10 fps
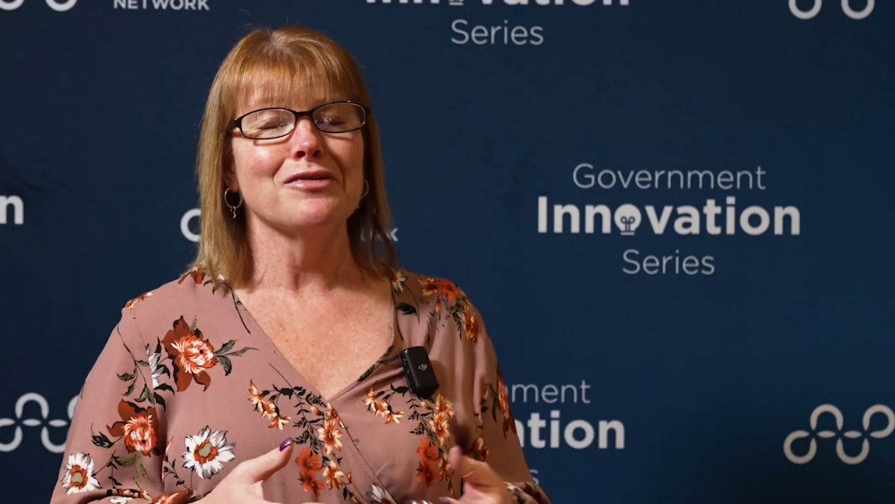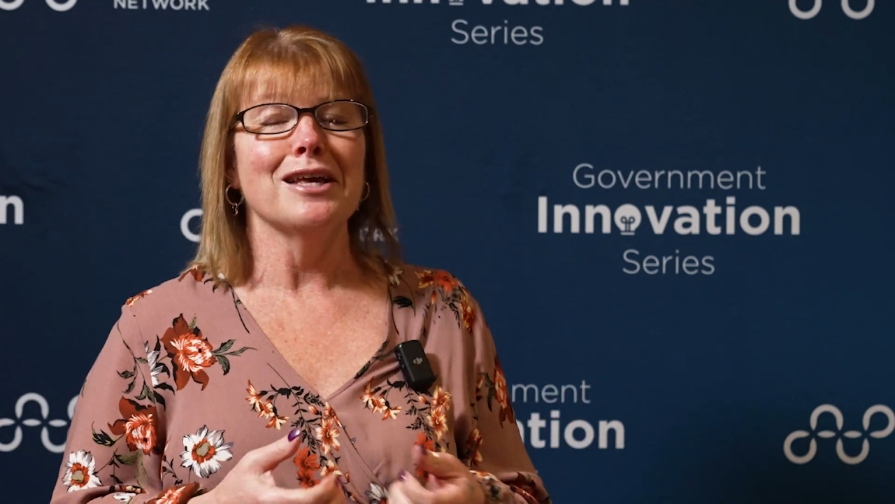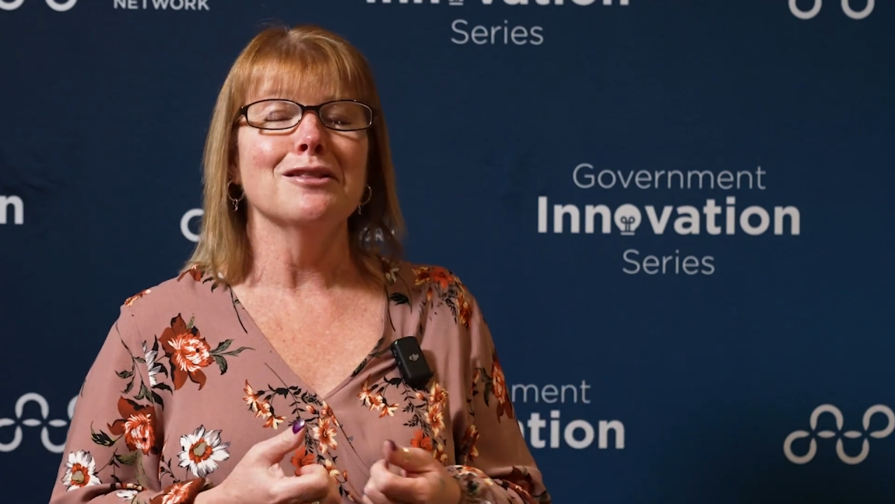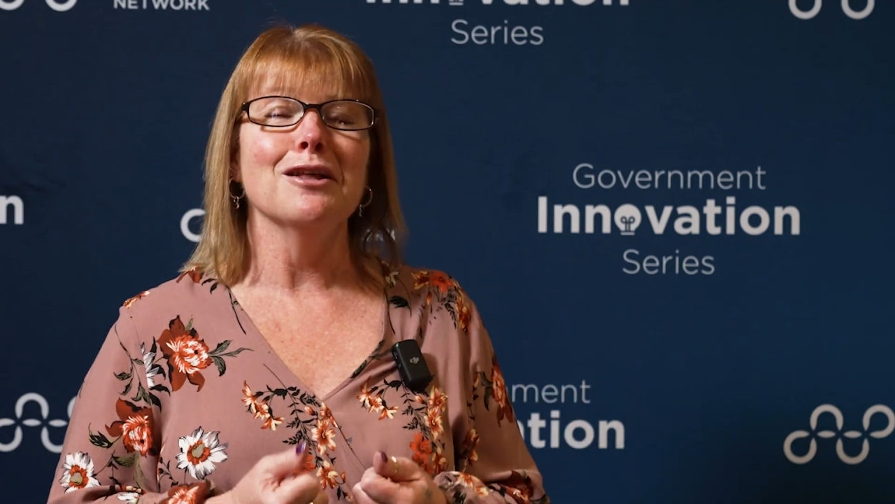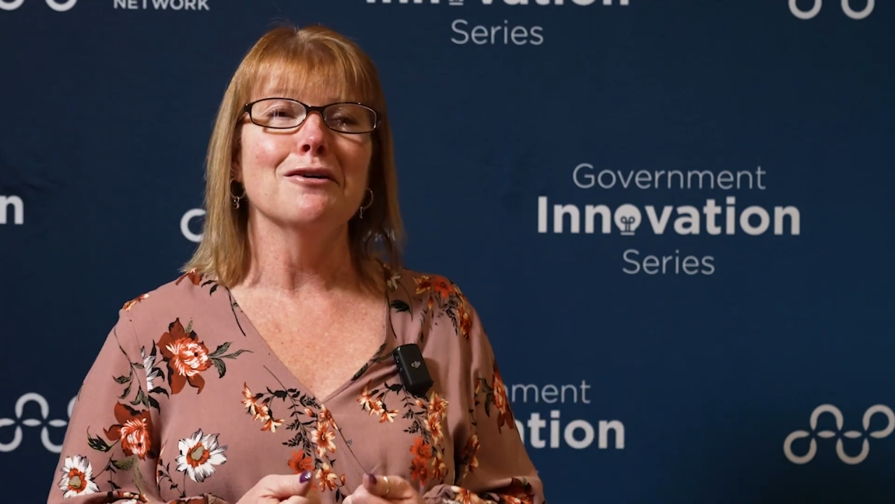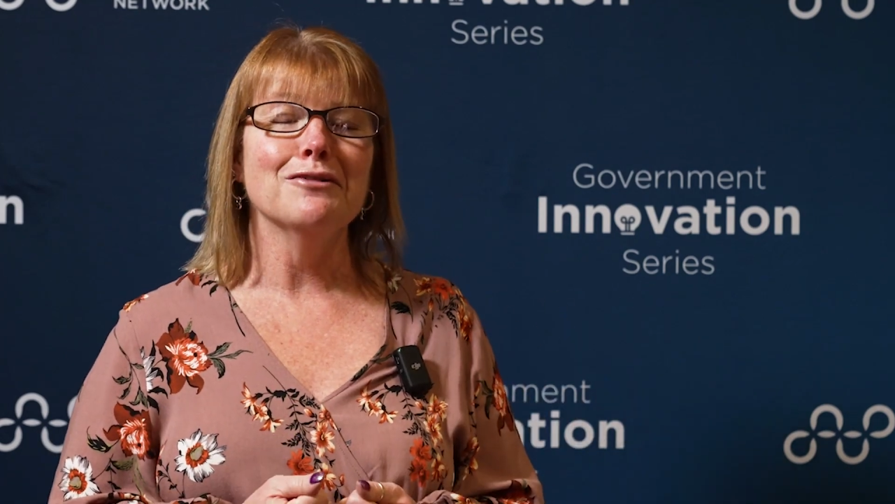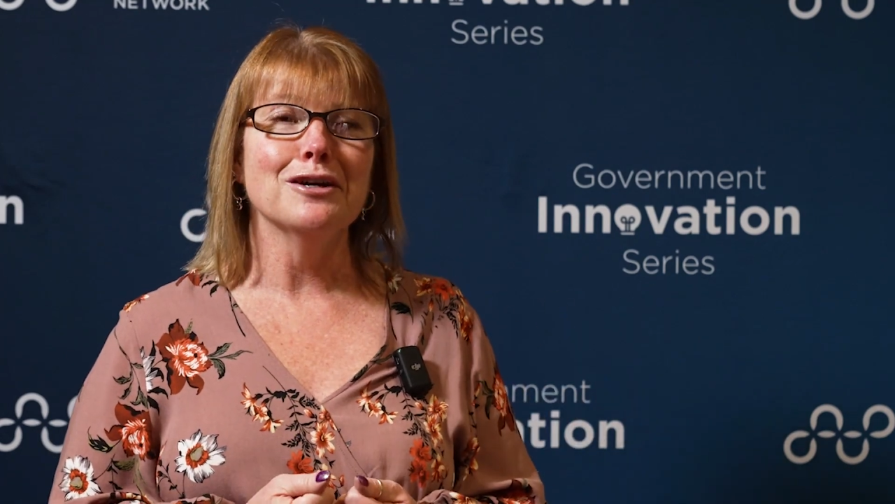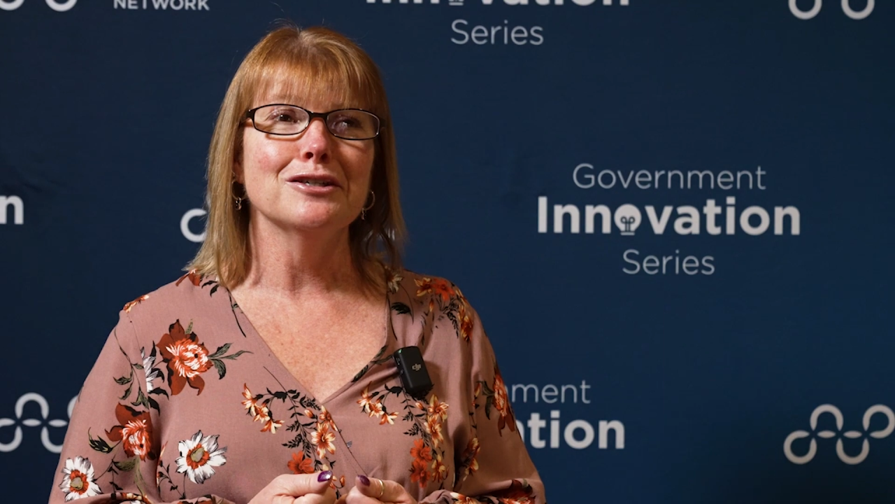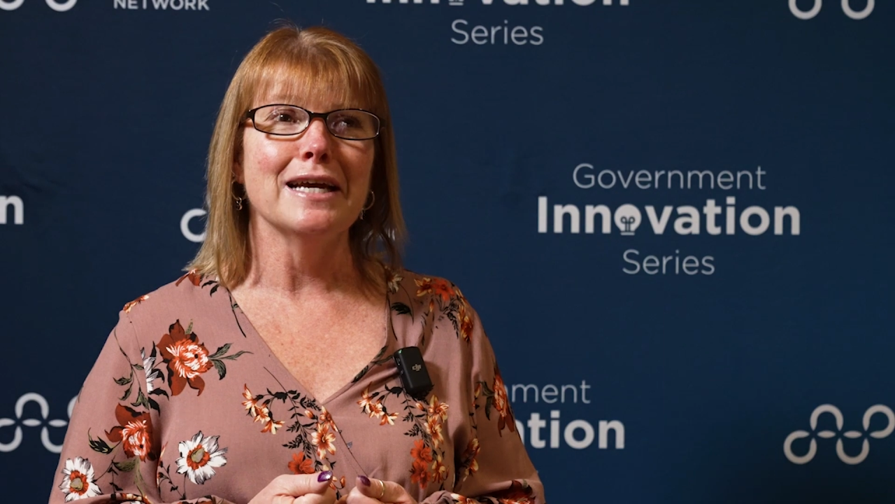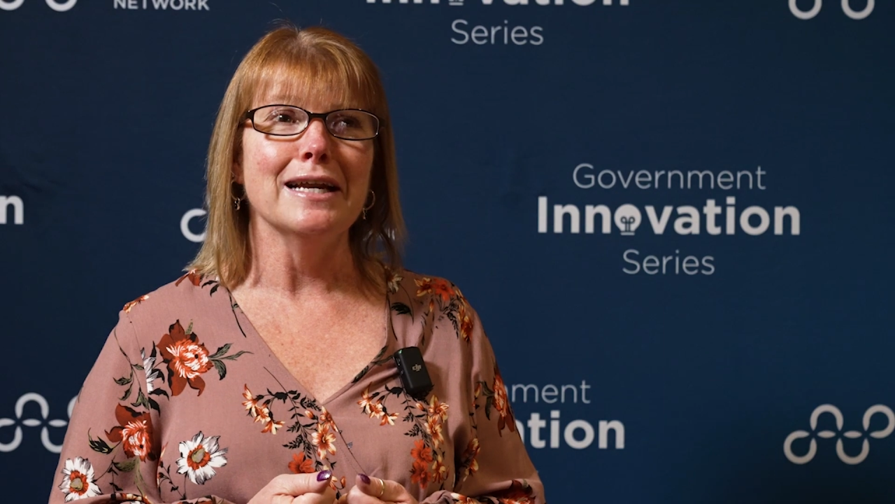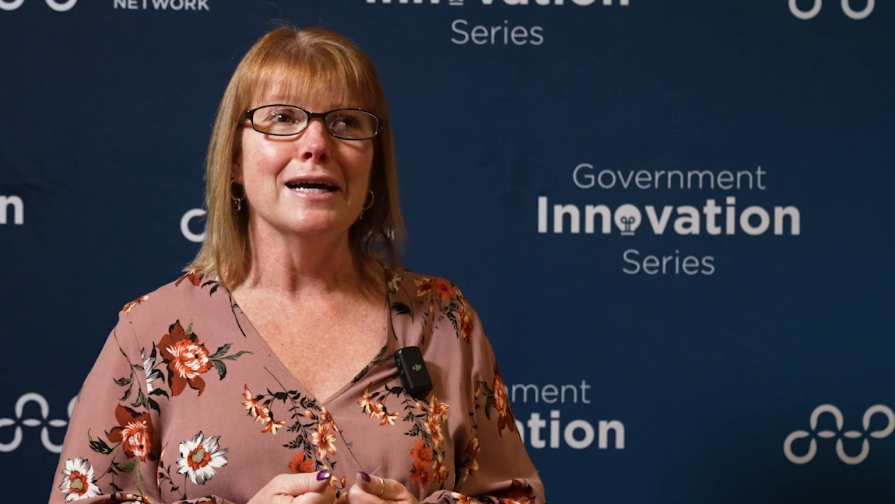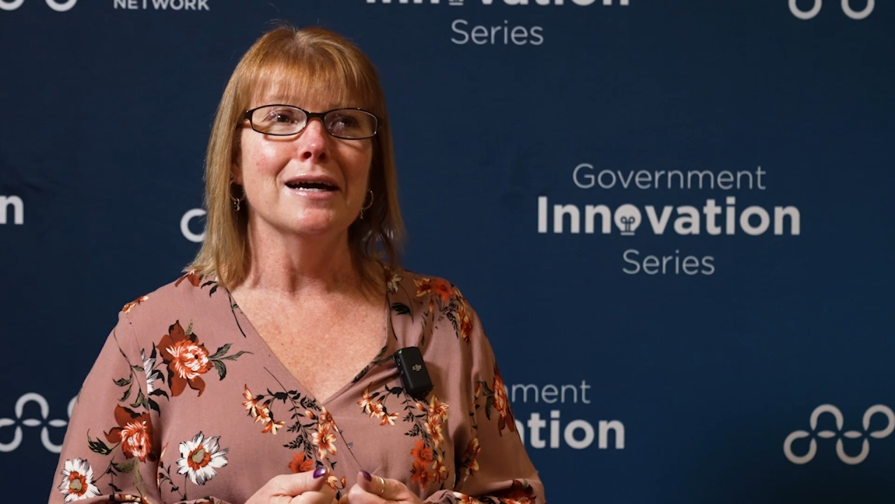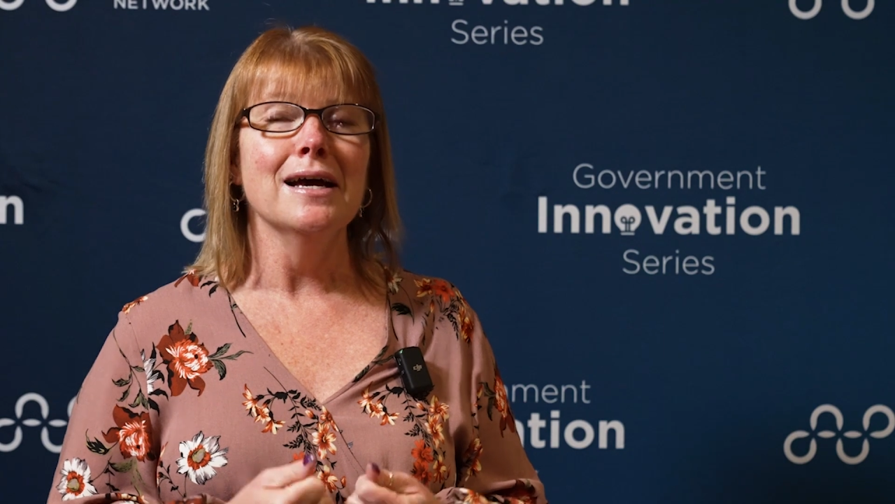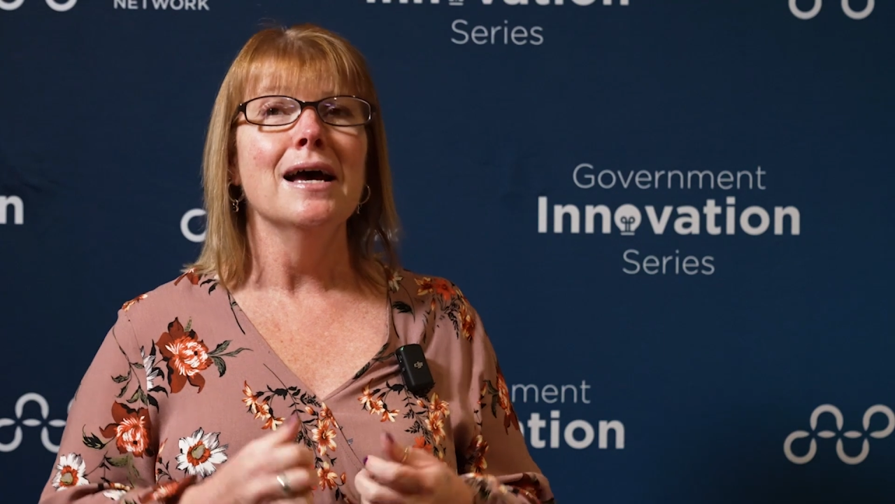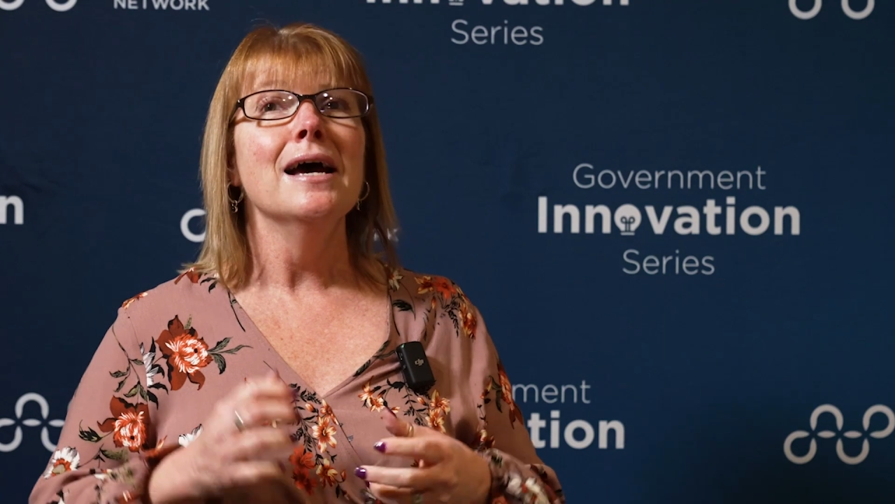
they love their data.